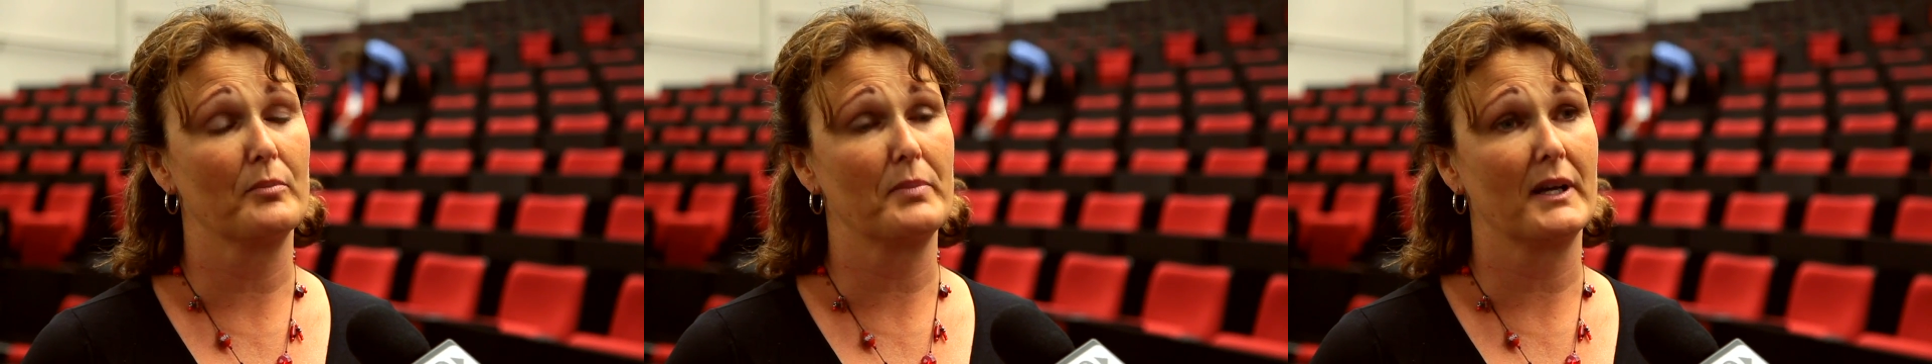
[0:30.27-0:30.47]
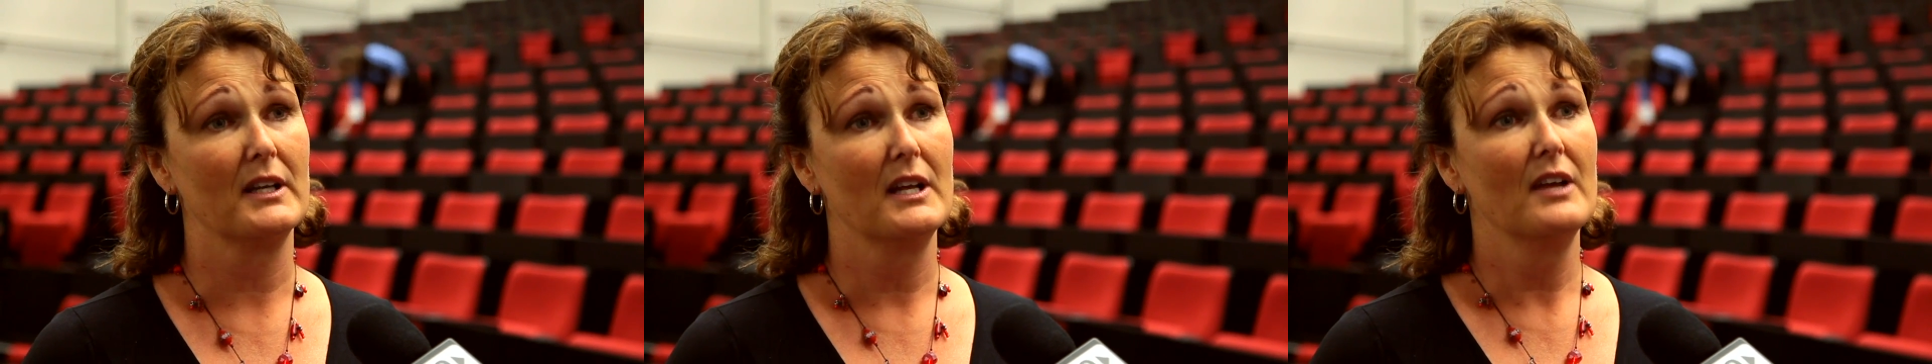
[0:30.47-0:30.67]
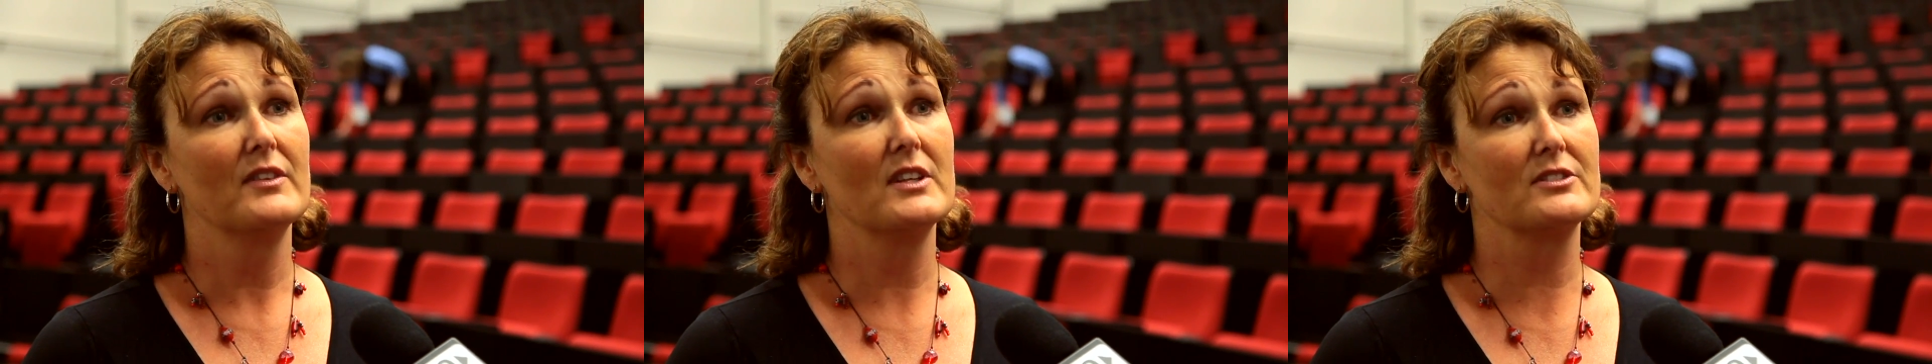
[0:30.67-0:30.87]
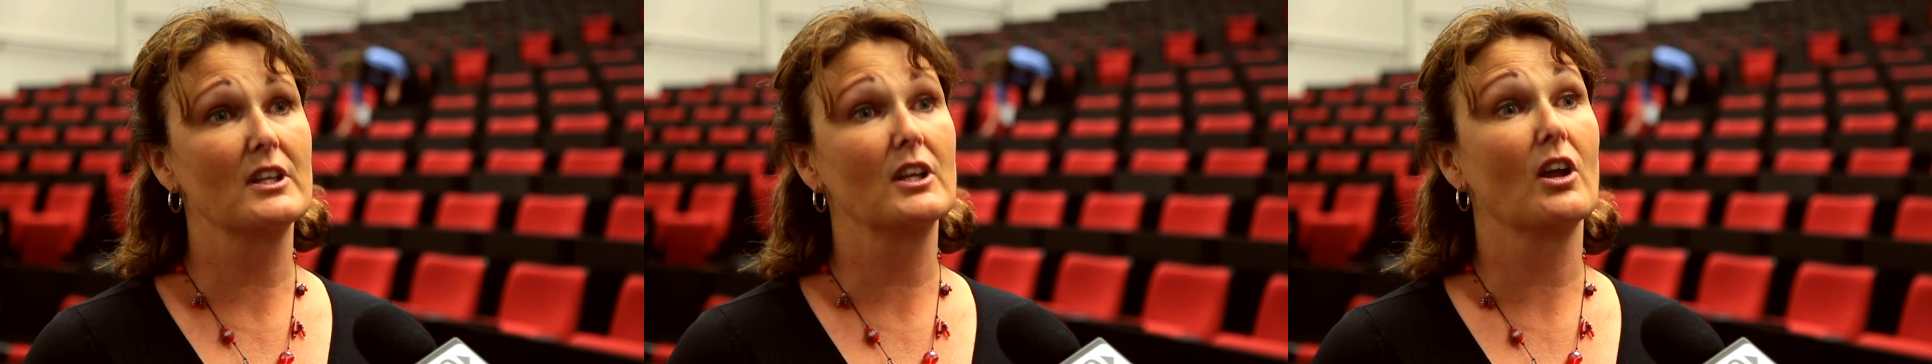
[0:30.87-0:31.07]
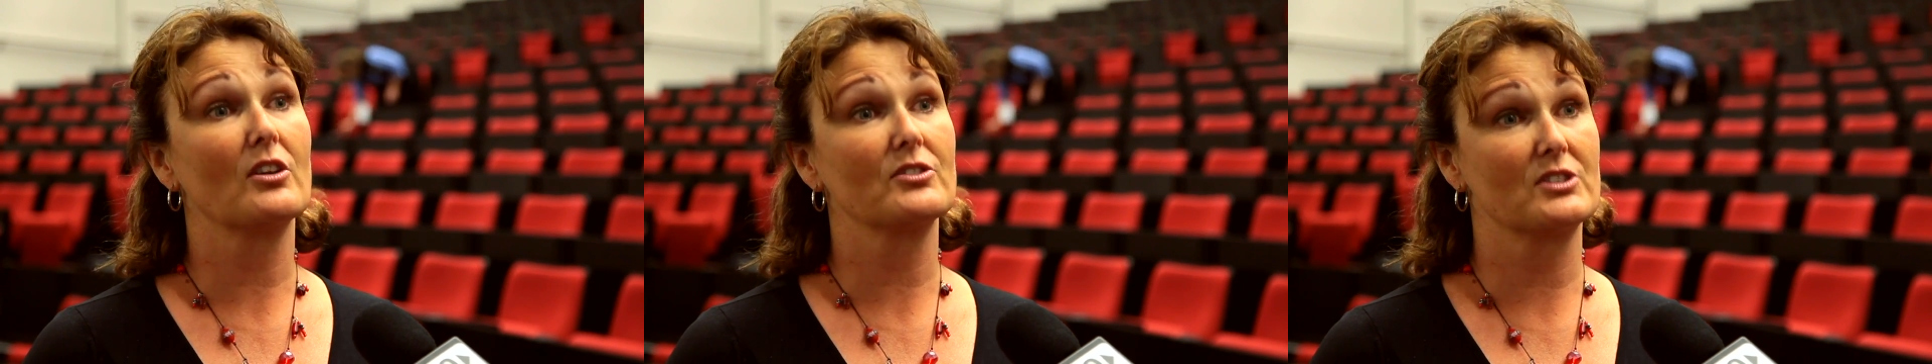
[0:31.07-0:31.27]
But there's a
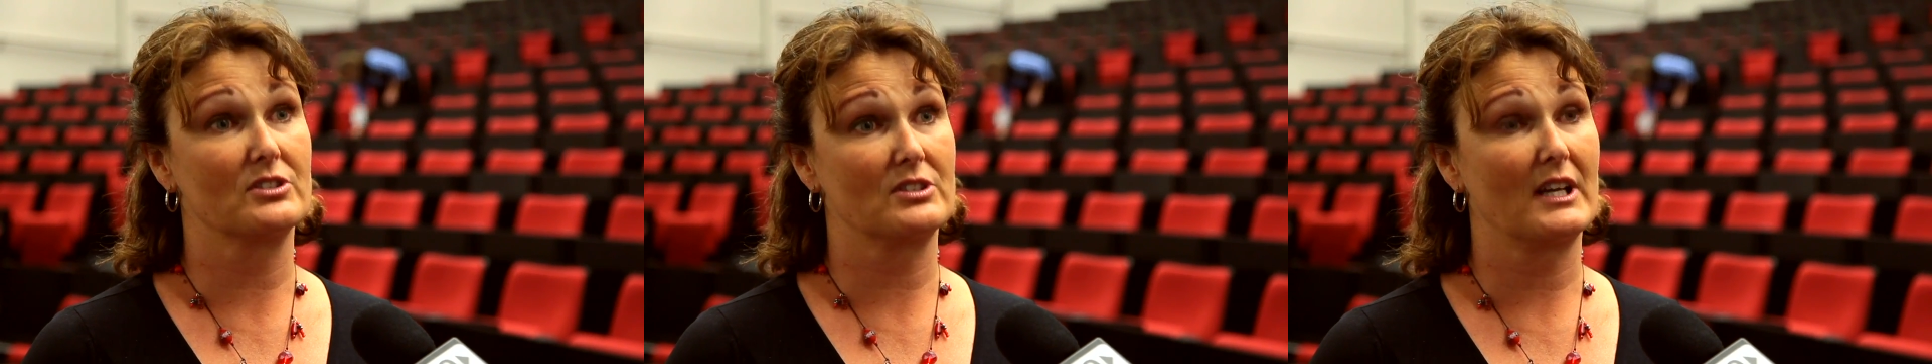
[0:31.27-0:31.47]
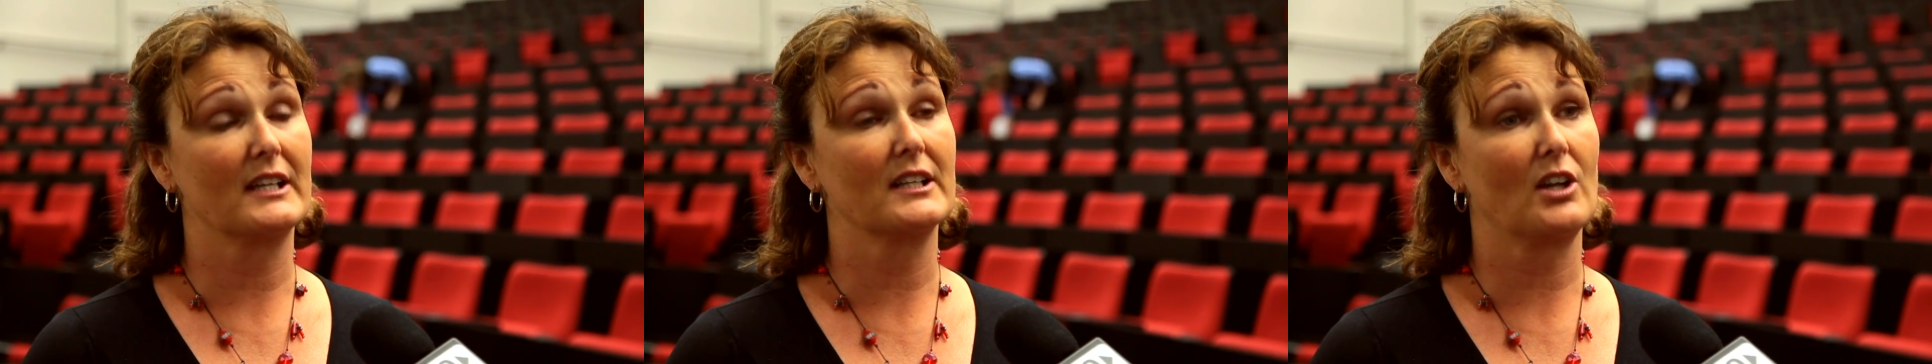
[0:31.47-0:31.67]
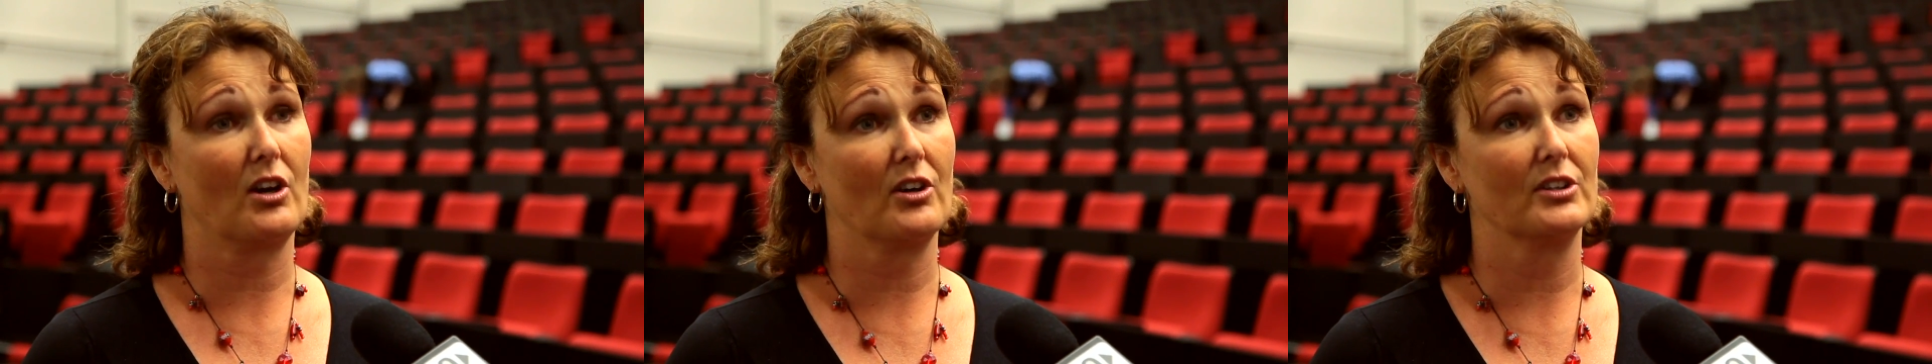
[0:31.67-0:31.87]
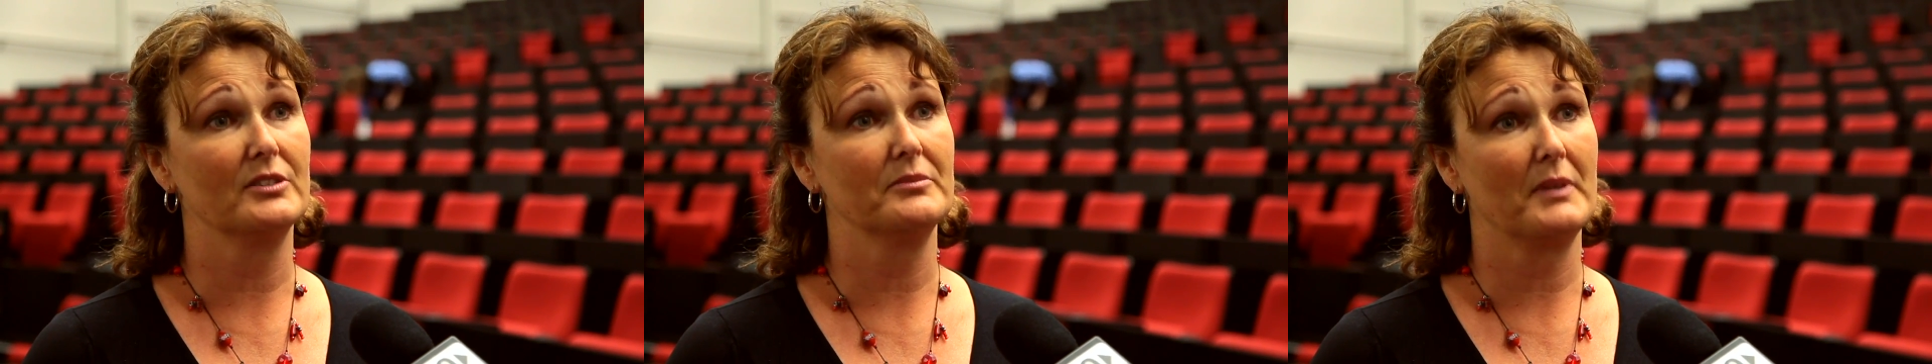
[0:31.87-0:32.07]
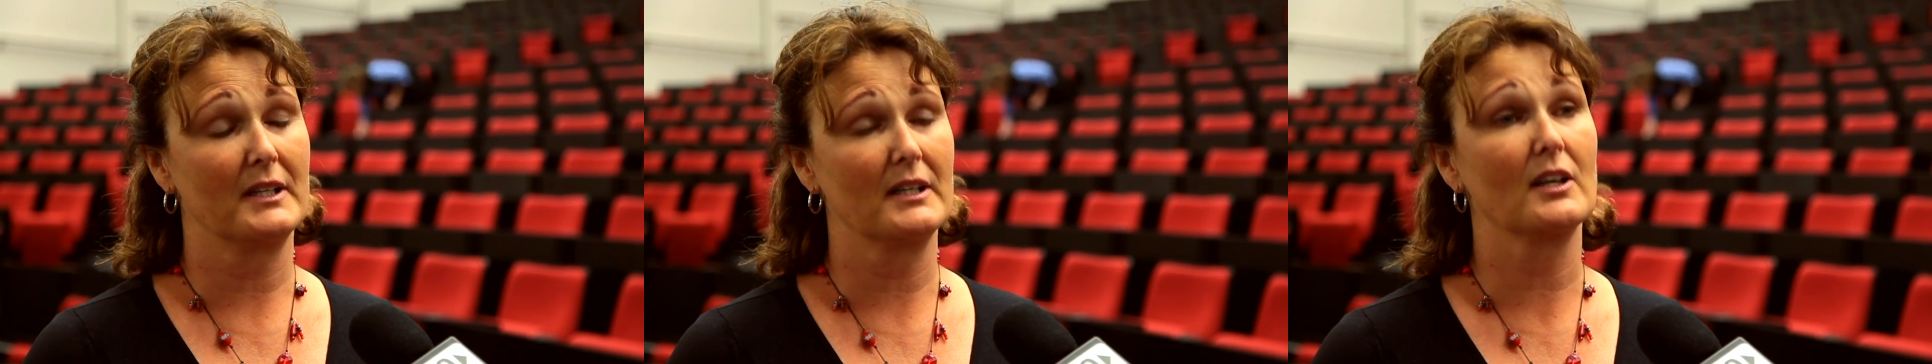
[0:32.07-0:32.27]
lot to take
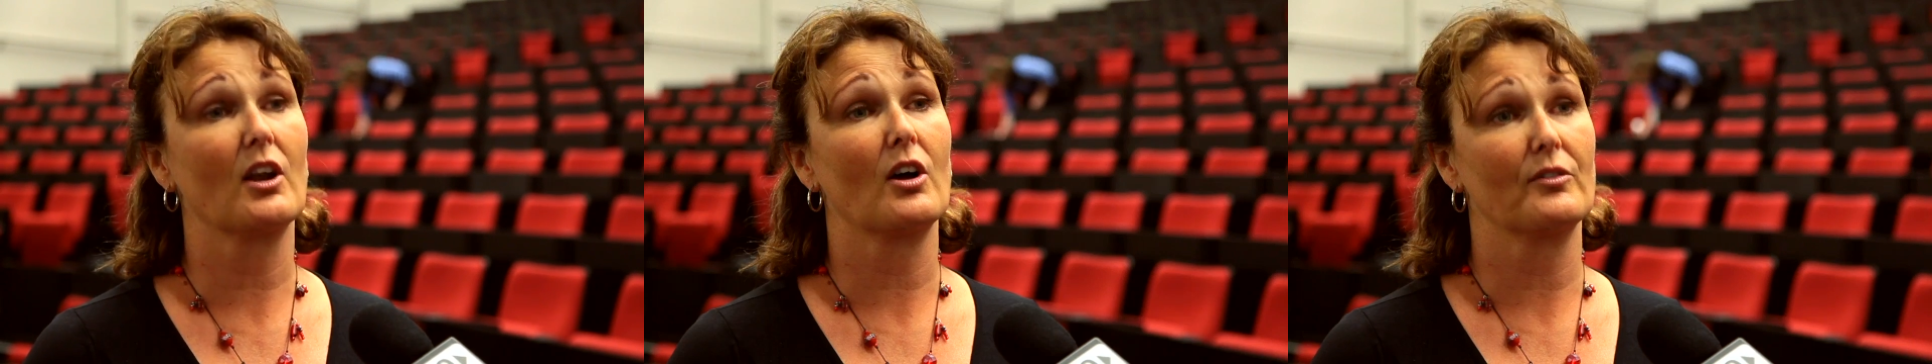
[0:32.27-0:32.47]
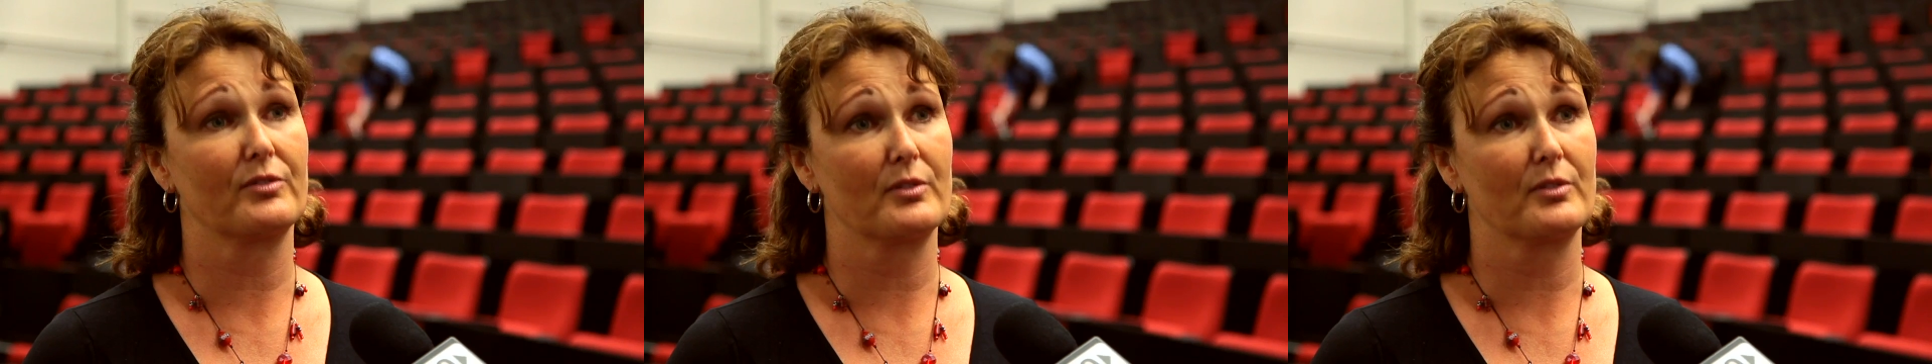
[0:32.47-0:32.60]
home and a lot